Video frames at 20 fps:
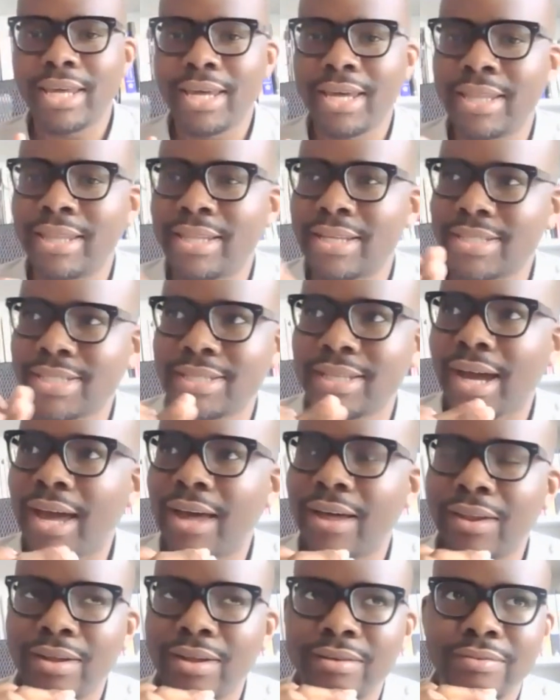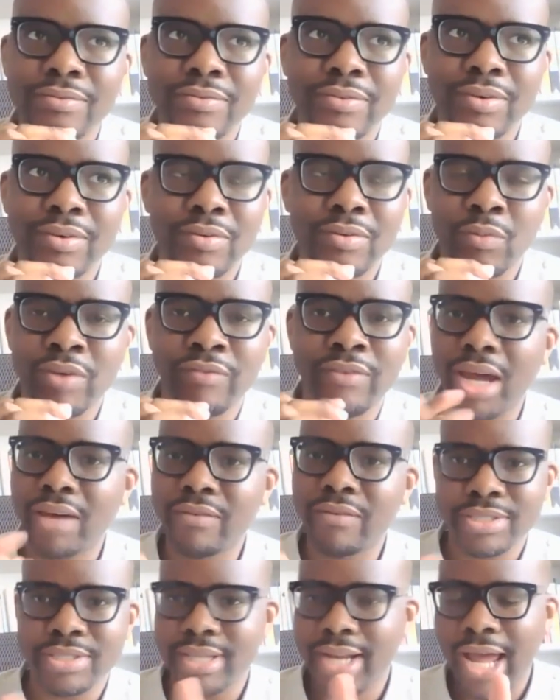in the style of
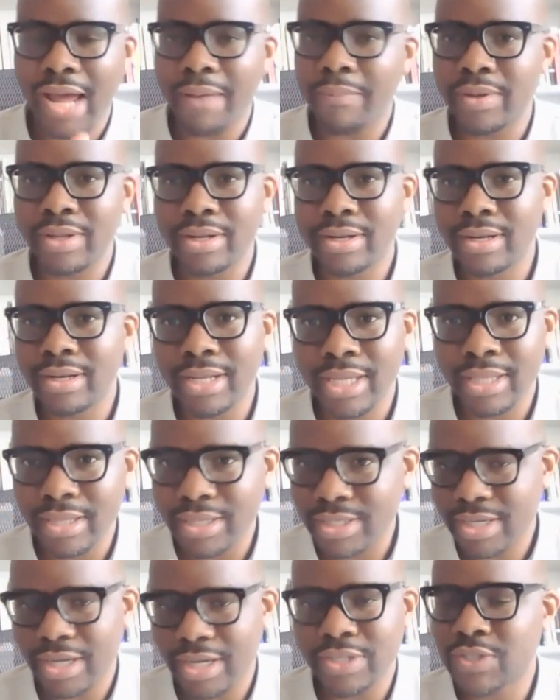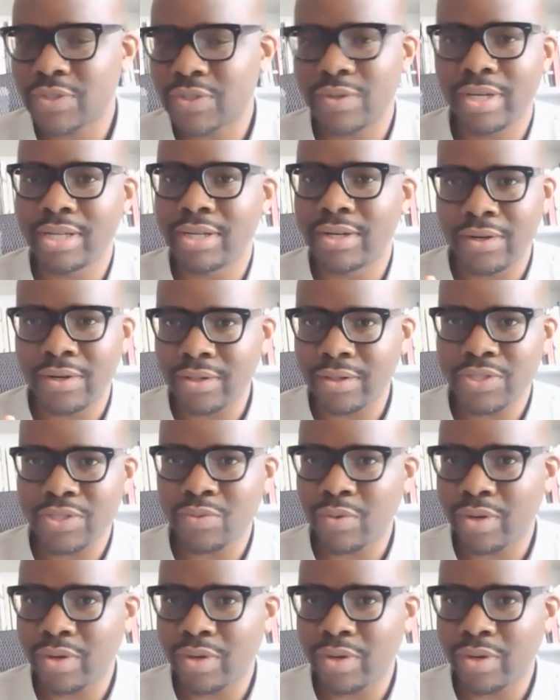revivals that happened in this country in the early mm.